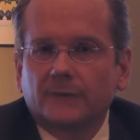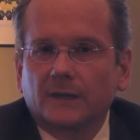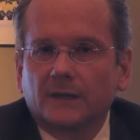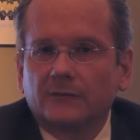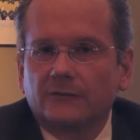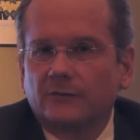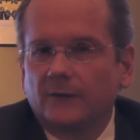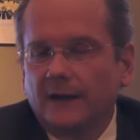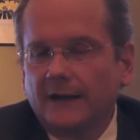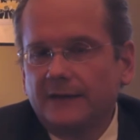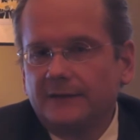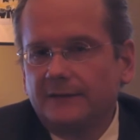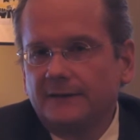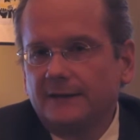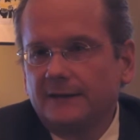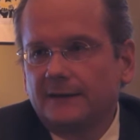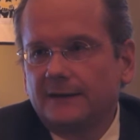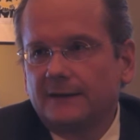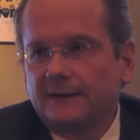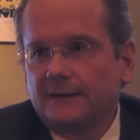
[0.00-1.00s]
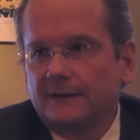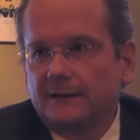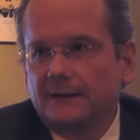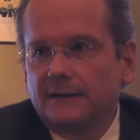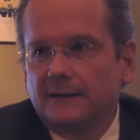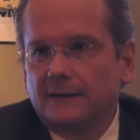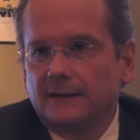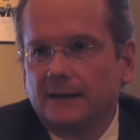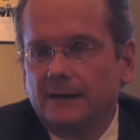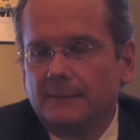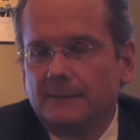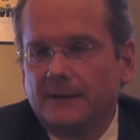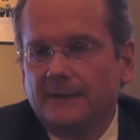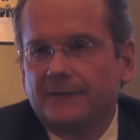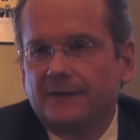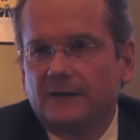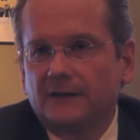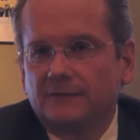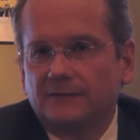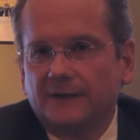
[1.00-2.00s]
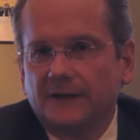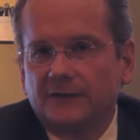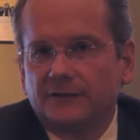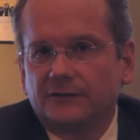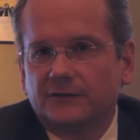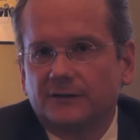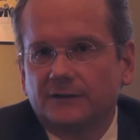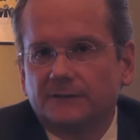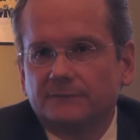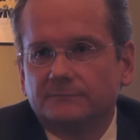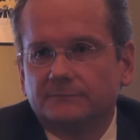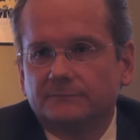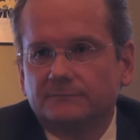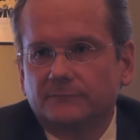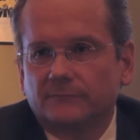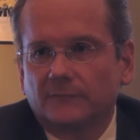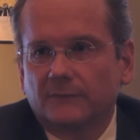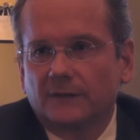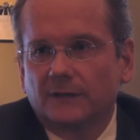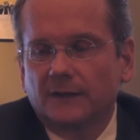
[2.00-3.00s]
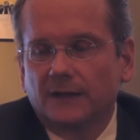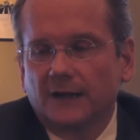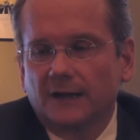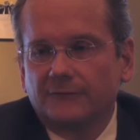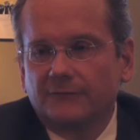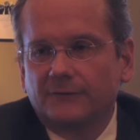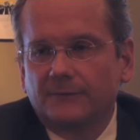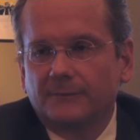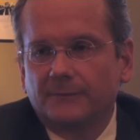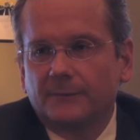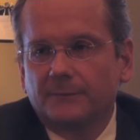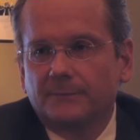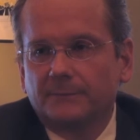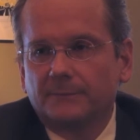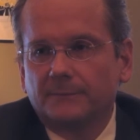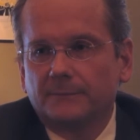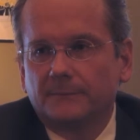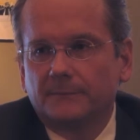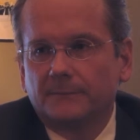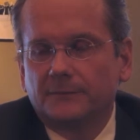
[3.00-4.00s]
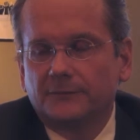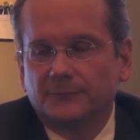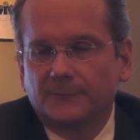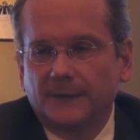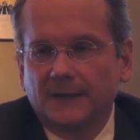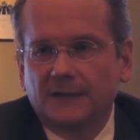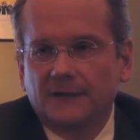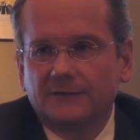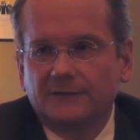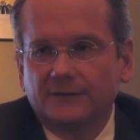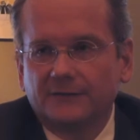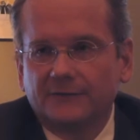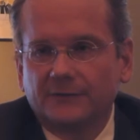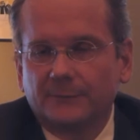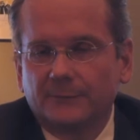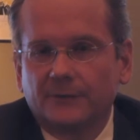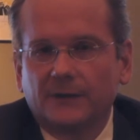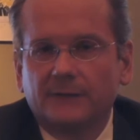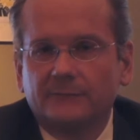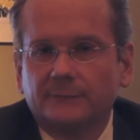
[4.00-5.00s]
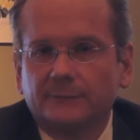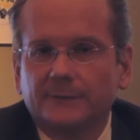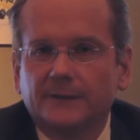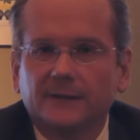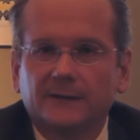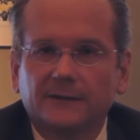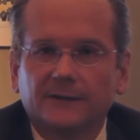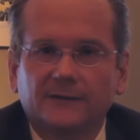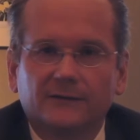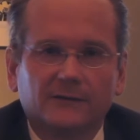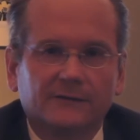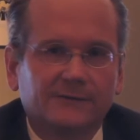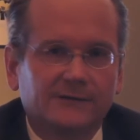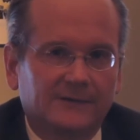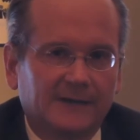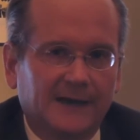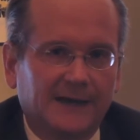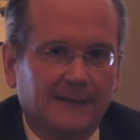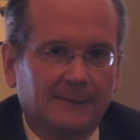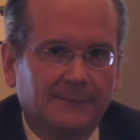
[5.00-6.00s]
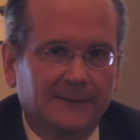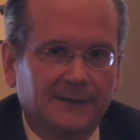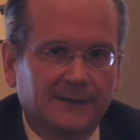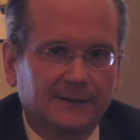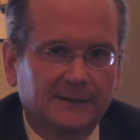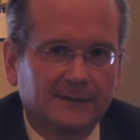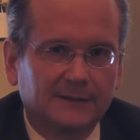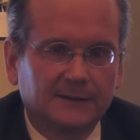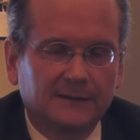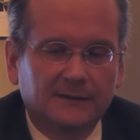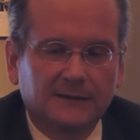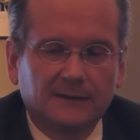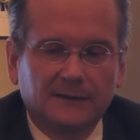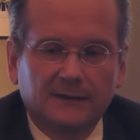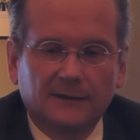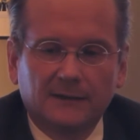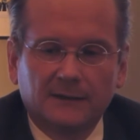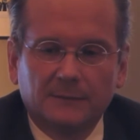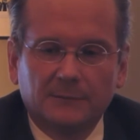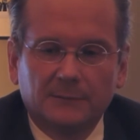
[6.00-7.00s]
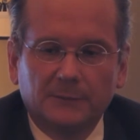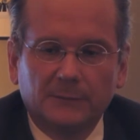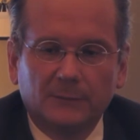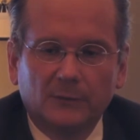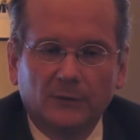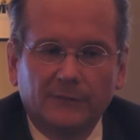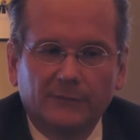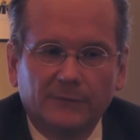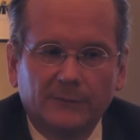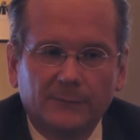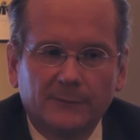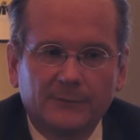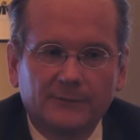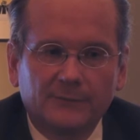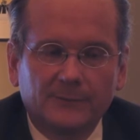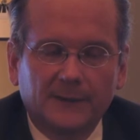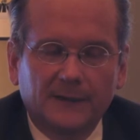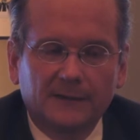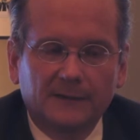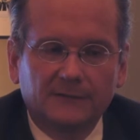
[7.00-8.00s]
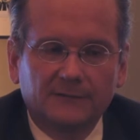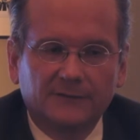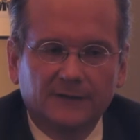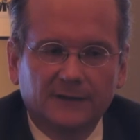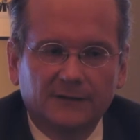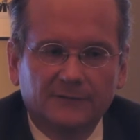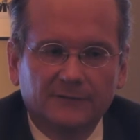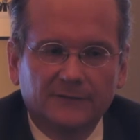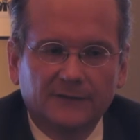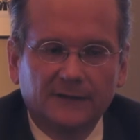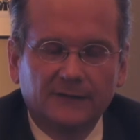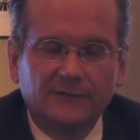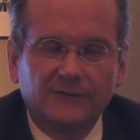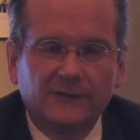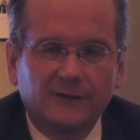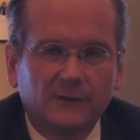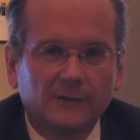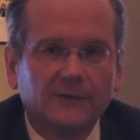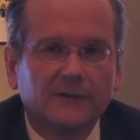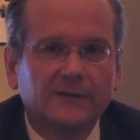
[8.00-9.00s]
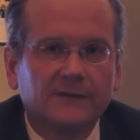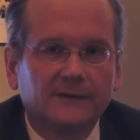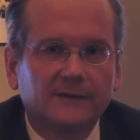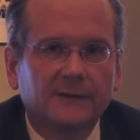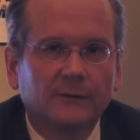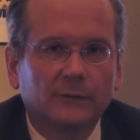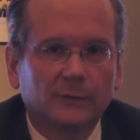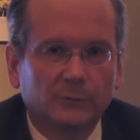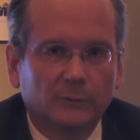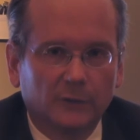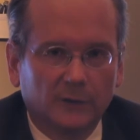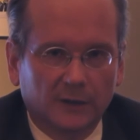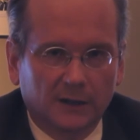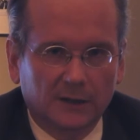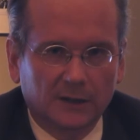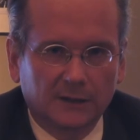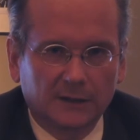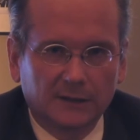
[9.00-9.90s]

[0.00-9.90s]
So I think about the convention not from the perspective of the probabilities of its happening, but more from the perspective of it's the only thing that would work.